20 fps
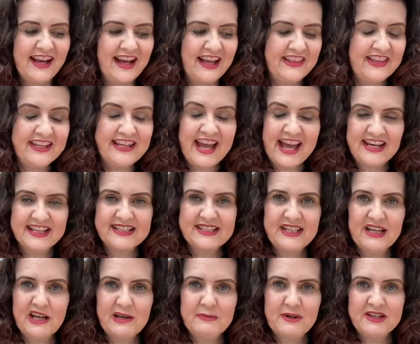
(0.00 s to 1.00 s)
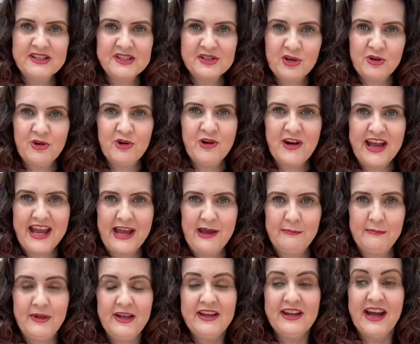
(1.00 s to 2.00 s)
And the next time I saw
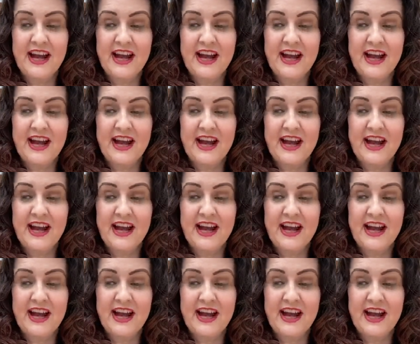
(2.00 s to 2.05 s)
him,